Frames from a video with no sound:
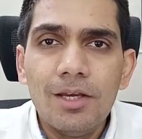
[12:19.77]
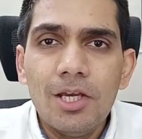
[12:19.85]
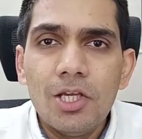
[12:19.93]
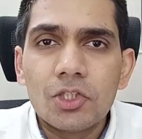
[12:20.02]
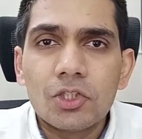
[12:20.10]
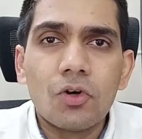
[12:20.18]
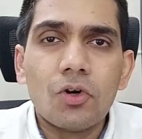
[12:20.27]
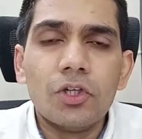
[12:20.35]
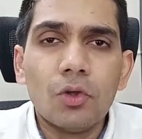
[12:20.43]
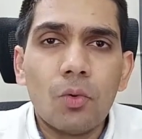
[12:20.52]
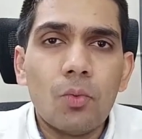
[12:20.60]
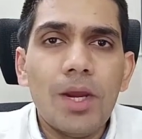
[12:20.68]
So
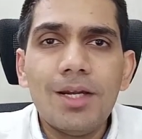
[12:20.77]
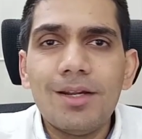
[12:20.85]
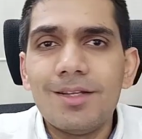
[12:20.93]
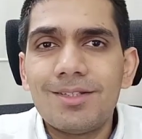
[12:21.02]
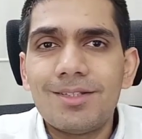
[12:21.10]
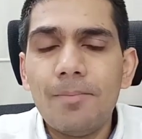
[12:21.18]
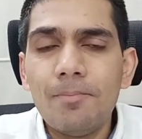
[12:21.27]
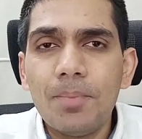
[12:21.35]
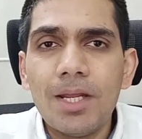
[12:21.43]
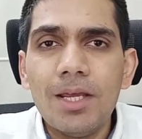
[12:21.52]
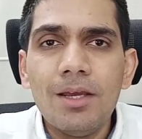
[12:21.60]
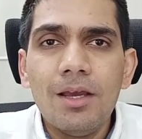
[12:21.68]
your weight is
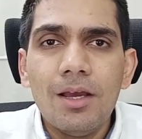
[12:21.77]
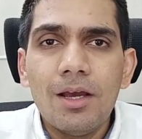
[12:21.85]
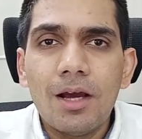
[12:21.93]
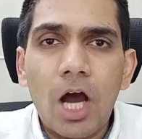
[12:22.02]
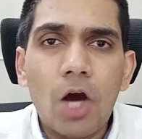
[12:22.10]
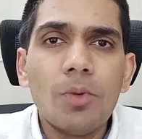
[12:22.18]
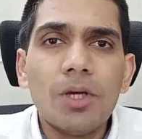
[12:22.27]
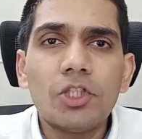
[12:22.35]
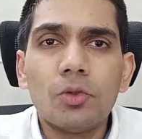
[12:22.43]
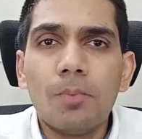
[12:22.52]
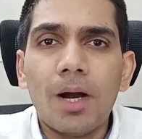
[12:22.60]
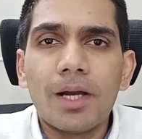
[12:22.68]
simply how much
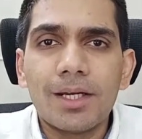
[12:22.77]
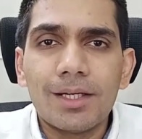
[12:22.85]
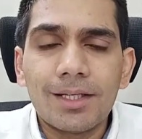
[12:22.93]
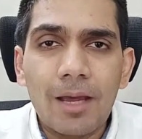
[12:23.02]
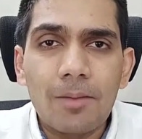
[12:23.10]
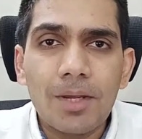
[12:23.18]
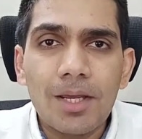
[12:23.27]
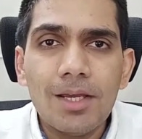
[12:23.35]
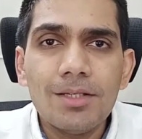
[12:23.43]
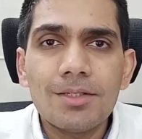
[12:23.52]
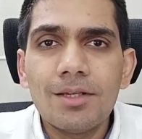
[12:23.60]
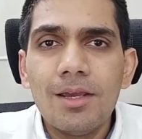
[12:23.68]
your market cap
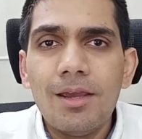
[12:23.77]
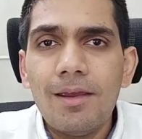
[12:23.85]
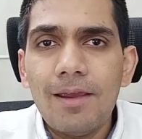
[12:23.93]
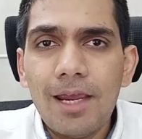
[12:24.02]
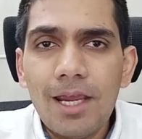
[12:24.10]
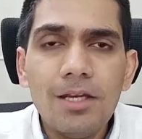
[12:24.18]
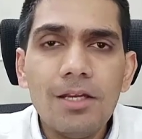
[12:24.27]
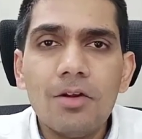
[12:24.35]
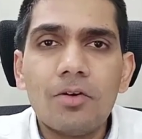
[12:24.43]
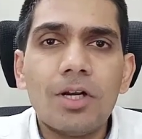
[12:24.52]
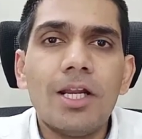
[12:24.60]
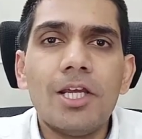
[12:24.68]
is in
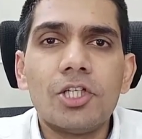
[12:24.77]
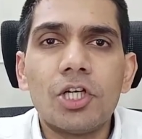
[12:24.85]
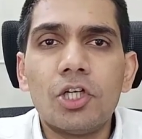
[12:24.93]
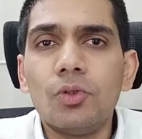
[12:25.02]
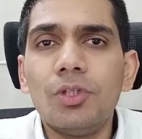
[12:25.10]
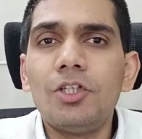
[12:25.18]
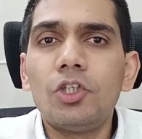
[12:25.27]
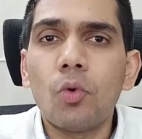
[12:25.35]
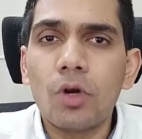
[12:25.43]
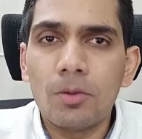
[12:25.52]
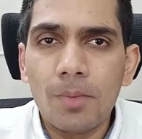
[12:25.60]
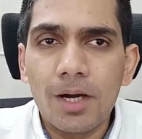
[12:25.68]
relation to the
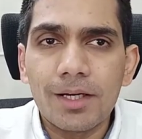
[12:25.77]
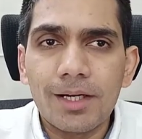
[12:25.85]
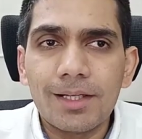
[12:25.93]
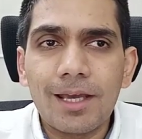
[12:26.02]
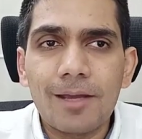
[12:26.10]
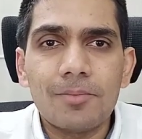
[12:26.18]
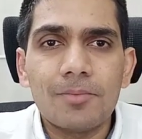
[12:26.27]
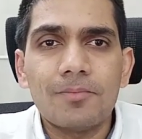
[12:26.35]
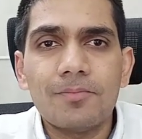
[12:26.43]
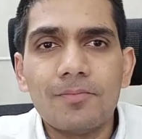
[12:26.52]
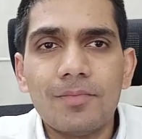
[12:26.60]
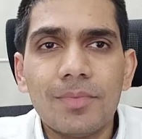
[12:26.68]
total market cap.
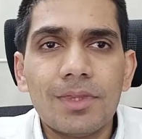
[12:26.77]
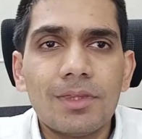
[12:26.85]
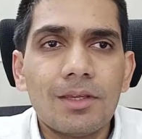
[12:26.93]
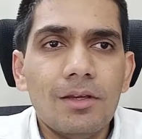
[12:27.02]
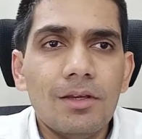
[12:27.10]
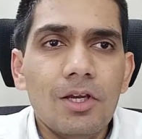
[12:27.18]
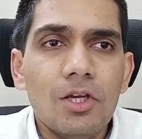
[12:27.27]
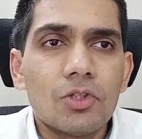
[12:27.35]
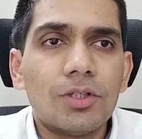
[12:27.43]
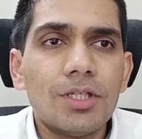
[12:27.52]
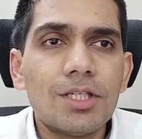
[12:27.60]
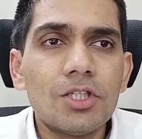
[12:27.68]
So
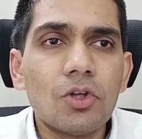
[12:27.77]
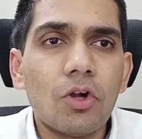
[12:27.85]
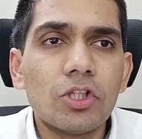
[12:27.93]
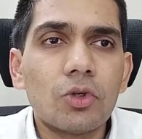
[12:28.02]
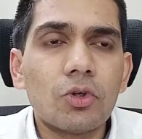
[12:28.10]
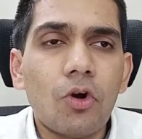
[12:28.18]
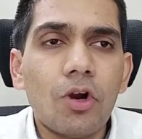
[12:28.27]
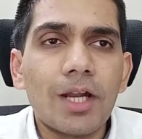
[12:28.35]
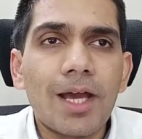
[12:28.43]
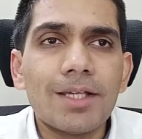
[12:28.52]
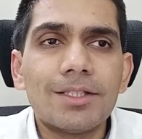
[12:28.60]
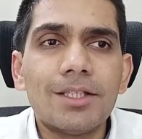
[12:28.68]
this is also called
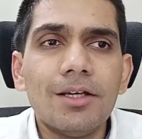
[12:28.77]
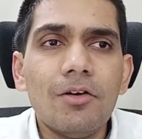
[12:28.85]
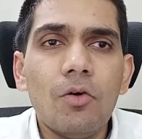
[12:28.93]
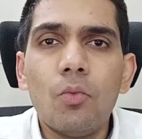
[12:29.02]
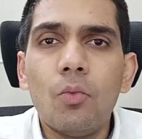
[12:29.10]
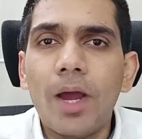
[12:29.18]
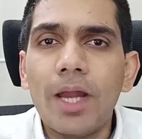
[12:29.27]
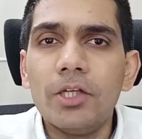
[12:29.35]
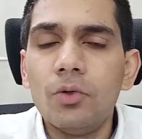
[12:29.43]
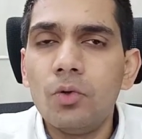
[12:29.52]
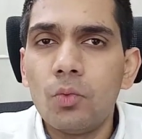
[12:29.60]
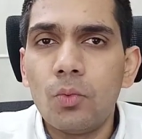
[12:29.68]
as the
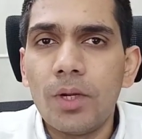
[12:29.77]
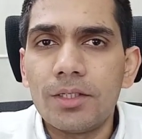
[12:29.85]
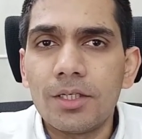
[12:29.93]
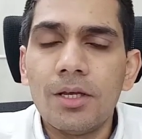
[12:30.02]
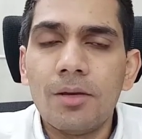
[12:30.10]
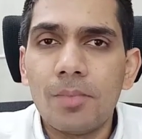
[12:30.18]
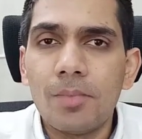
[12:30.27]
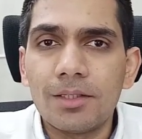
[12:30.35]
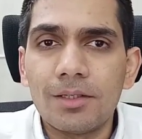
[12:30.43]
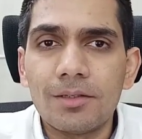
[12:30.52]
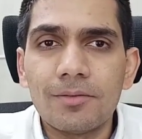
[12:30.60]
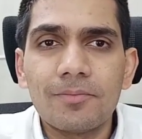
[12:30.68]
value weighted method.